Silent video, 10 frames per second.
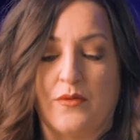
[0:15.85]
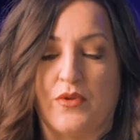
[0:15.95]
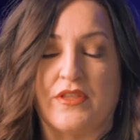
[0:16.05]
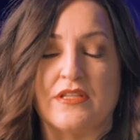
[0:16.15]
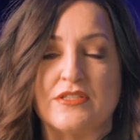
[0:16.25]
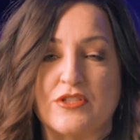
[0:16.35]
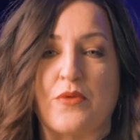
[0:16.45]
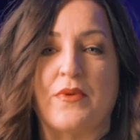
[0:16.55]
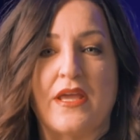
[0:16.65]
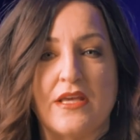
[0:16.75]
with the
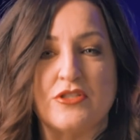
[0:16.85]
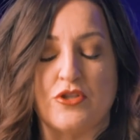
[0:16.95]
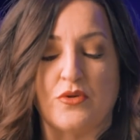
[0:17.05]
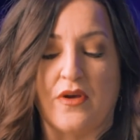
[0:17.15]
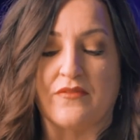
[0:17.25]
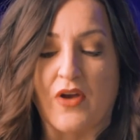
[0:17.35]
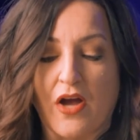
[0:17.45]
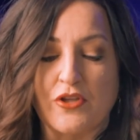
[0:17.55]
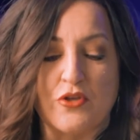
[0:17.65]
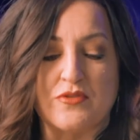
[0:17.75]
disturbing issue of
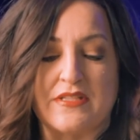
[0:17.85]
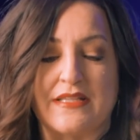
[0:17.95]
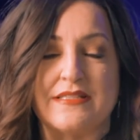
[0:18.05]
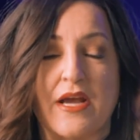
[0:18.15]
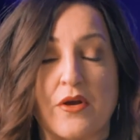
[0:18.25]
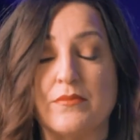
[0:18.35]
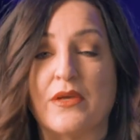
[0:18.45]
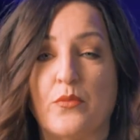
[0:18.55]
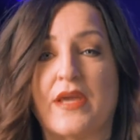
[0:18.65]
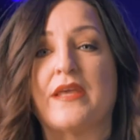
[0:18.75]
God using
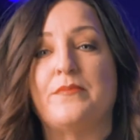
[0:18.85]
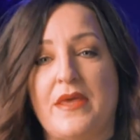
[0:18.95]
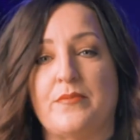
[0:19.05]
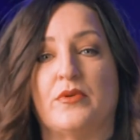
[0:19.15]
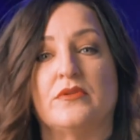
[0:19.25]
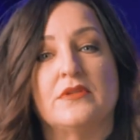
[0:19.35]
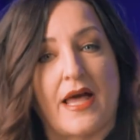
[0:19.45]
terribly wicked people